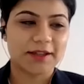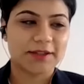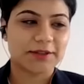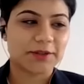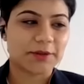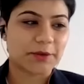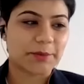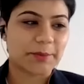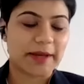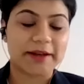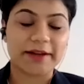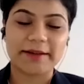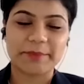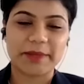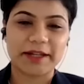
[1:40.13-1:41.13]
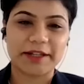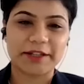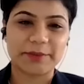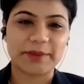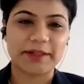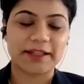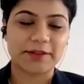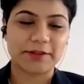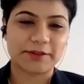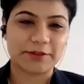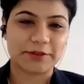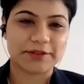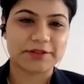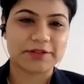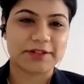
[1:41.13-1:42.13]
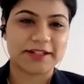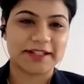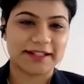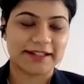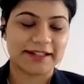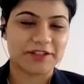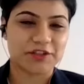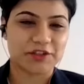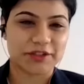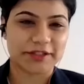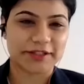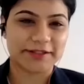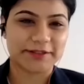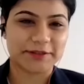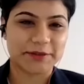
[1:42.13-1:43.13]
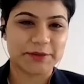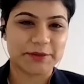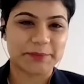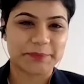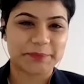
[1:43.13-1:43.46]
So my my husband has also studied at HHL. So